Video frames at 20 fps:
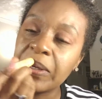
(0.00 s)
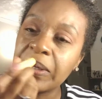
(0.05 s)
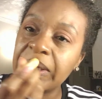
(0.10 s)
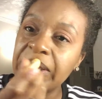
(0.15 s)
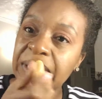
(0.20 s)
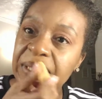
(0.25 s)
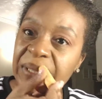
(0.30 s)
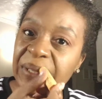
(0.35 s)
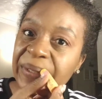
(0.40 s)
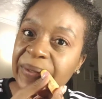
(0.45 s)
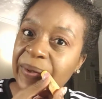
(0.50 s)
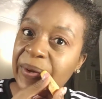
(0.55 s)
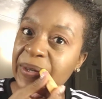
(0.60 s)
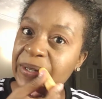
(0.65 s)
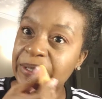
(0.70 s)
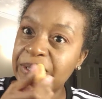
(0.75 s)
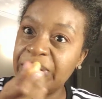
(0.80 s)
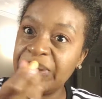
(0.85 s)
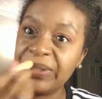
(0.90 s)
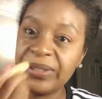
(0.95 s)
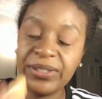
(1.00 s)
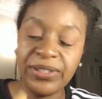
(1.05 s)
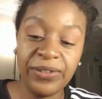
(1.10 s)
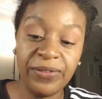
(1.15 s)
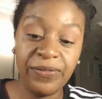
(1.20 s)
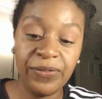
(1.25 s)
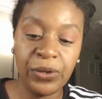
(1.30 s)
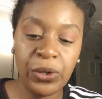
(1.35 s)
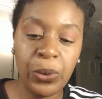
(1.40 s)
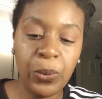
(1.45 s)
because they're starting
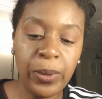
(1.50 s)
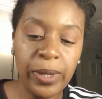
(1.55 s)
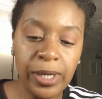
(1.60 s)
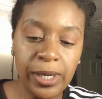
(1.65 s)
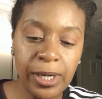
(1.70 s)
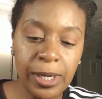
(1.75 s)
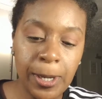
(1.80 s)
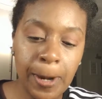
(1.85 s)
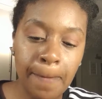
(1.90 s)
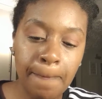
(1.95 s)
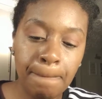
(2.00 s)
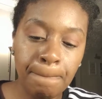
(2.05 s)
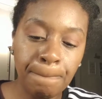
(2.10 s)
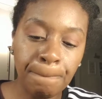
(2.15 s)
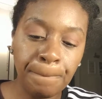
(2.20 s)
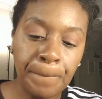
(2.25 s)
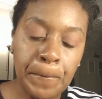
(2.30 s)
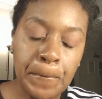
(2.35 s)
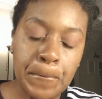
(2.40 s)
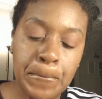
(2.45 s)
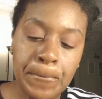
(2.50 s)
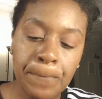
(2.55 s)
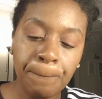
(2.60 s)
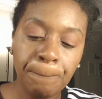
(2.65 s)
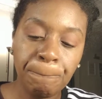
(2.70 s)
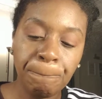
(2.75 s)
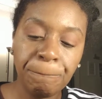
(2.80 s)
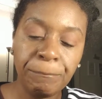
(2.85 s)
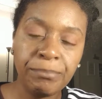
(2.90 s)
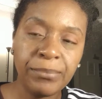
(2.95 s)
to feel weird.
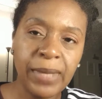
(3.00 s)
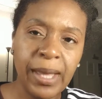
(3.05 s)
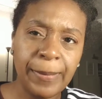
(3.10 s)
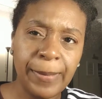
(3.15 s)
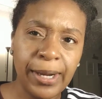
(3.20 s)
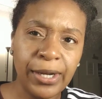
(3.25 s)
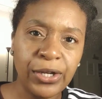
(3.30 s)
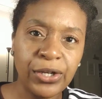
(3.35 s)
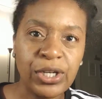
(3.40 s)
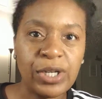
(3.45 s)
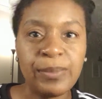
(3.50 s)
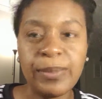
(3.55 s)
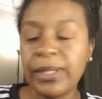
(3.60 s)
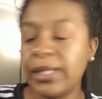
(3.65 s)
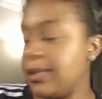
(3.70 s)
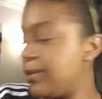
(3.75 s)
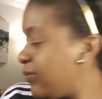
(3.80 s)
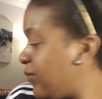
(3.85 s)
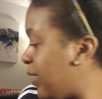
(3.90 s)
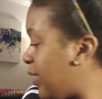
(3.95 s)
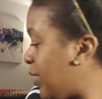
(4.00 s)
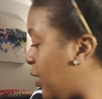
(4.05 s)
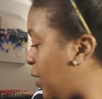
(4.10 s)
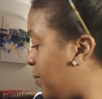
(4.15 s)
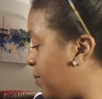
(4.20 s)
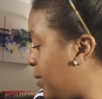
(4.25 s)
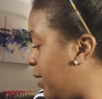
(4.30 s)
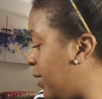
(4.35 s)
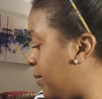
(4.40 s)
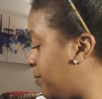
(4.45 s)
I'm not going to do my lips right
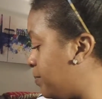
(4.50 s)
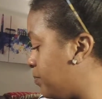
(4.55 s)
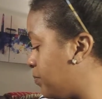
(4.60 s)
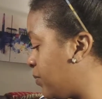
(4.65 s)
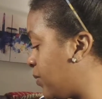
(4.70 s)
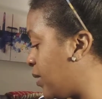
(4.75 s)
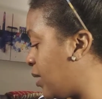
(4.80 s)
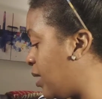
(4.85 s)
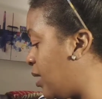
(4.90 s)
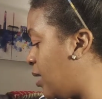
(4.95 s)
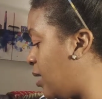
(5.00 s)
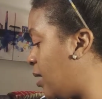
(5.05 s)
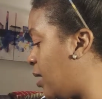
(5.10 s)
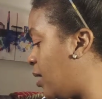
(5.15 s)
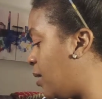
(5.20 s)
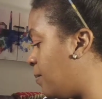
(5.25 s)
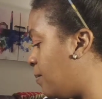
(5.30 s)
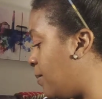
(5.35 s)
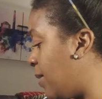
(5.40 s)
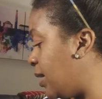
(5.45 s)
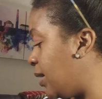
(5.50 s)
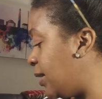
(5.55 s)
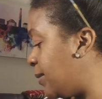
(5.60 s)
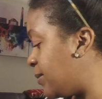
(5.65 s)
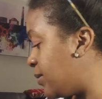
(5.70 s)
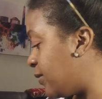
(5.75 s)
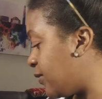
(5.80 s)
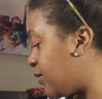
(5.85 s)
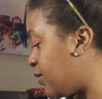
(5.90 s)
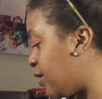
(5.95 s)
now, but my
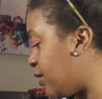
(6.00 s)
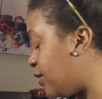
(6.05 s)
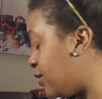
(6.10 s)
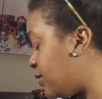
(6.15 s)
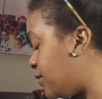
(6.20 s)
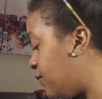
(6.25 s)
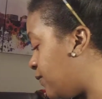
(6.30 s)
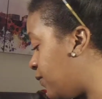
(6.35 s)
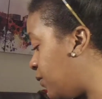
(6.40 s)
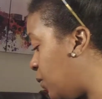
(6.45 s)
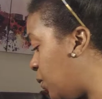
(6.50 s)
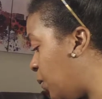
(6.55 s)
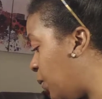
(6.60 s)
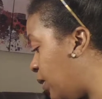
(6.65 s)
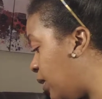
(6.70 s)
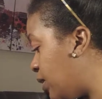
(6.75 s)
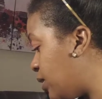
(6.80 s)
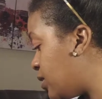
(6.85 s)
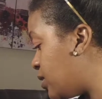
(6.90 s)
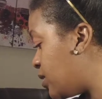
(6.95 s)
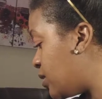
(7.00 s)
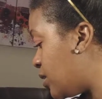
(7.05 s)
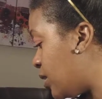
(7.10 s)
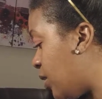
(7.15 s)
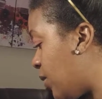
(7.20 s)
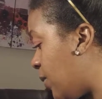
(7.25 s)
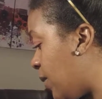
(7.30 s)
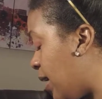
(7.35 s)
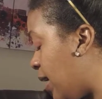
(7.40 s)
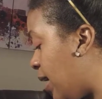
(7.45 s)
lips are starting to feel weird,
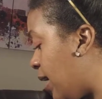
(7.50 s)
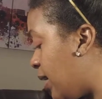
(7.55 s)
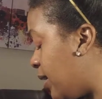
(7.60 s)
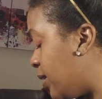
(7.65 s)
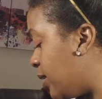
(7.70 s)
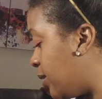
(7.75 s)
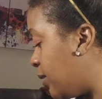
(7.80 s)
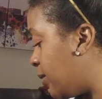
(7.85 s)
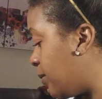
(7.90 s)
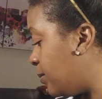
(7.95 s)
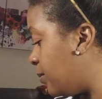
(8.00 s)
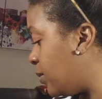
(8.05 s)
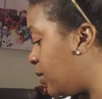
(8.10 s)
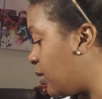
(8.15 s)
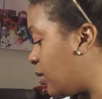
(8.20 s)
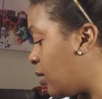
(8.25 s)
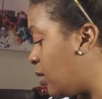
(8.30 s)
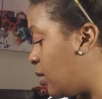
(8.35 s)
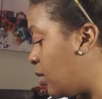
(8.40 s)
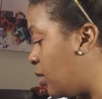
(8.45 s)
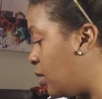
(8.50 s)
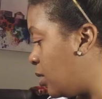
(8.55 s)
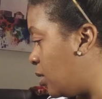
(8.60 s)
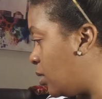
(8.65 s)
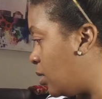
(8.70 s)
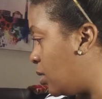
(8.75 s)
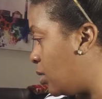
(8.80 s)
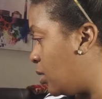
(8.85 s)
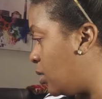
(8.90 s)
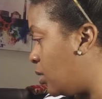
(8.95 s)
so I am
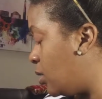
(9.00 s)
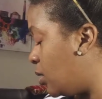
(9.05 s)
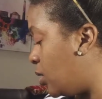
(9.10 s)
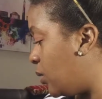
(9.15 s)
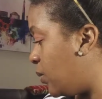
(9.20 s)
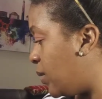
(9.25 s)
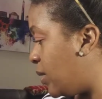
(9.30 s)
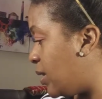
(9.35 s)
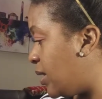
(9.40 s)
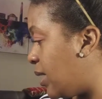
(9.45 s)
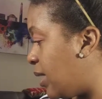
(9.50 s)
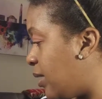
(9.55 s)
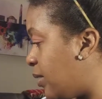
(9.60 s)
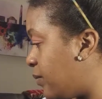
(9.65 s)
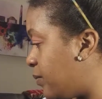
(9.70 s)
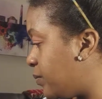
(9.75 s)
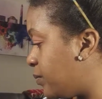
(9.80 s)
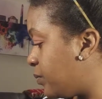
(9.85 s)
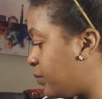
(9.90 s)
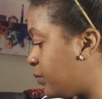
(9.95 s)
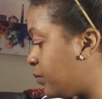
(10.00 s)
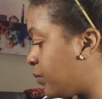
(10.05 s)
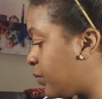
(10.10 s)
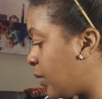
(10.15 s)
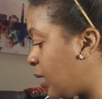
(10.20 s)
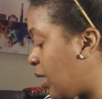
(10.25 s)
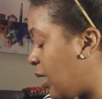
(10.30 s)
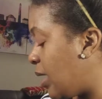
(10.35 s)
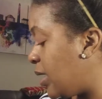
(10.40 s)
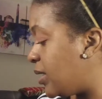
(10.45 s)
doing that.
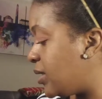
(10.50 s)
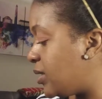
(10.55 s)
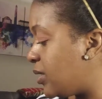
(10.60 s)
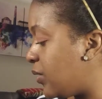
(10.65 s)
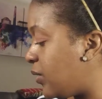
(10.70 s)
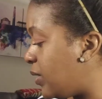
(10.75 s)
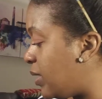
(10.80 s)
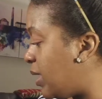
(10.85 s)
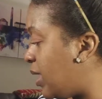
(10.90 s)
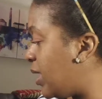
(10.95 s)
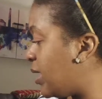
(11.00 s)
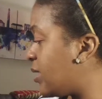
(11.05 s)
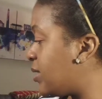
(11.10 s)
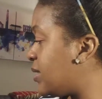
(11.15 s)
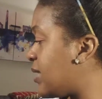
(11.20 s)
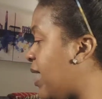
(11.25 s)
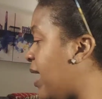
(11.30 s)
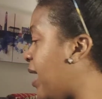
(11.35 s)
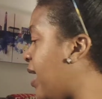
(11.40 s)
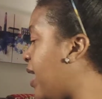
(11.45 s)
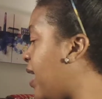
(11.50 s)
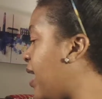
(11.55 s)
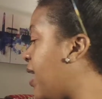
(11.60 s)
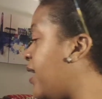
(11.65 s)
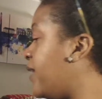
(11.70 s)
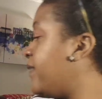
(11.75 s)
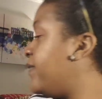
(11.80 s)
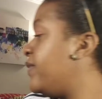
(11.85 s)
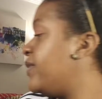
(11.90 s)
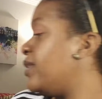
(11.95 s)
And so next I
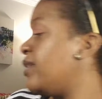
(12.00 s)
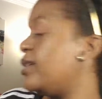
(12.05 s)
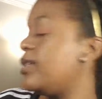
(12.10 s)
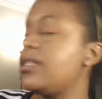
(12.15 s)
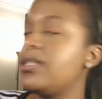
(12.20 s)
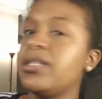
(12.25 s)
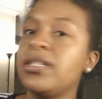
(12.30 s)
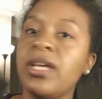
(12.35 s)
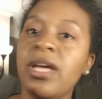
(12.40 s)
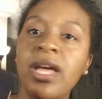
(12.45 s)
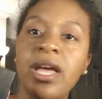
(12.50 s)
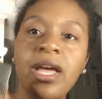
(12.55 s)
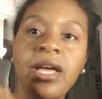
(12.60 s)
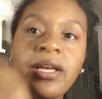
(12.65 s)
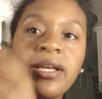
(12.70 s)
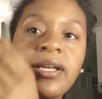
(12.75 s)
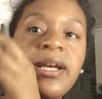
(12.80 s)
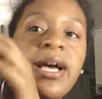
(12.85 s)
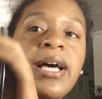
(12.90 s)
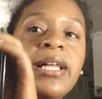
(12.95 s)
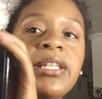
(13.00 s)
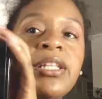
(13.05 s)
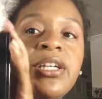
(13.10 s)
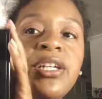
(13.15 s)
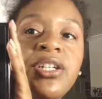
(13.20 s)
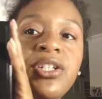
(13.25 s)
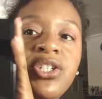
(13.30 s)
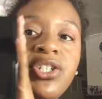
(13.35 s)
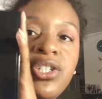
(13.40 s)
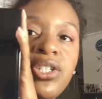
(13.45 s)
have this
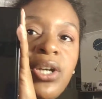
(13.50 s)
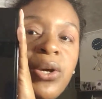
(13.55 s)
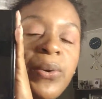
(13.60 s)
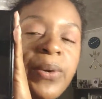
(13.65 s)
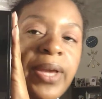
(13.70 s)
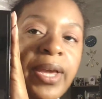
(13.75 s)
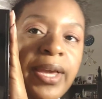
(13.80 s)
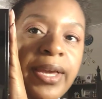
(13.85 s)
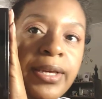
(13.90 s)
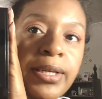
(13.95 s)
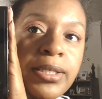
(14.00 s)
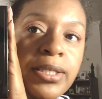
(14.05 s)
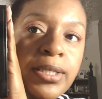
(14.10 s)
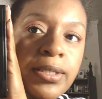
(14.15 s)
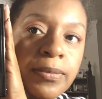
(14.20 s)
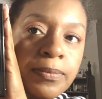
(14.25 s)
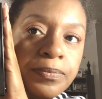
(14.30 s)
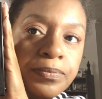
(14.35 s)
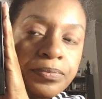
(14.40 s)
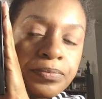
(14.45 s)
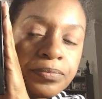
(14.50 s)
color showcase